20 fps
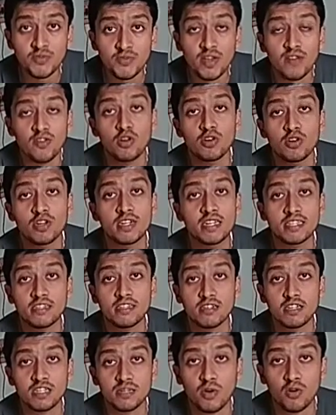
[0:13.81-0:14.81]
We have already
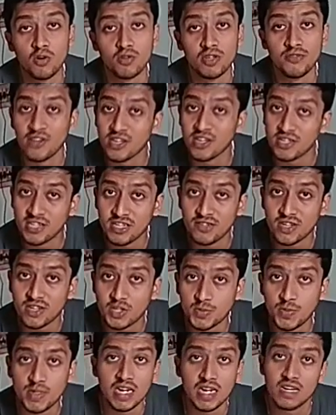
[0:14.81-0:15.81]
discussed about the fixed
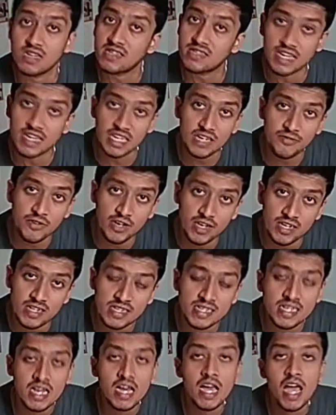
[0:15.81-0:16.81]
investment and the
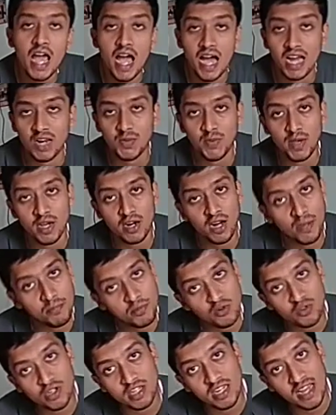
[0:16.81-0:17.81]
significance, and we are up
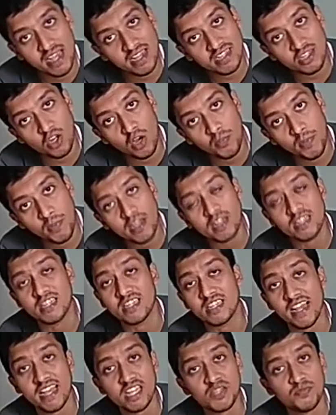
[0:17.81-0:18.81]
to the next topic, and the
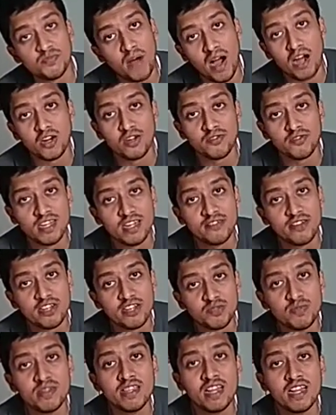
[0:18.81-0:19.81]
next part of the
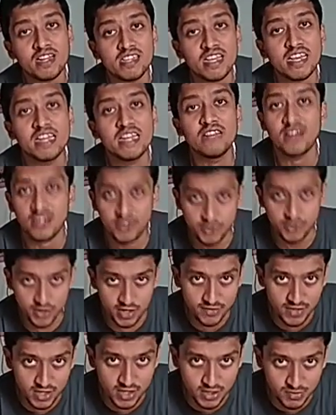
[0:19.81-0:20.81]
investment, that is the inventory
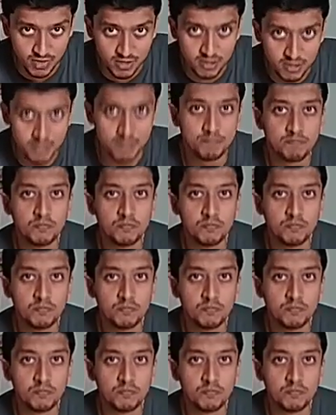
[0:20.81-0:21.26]
investment.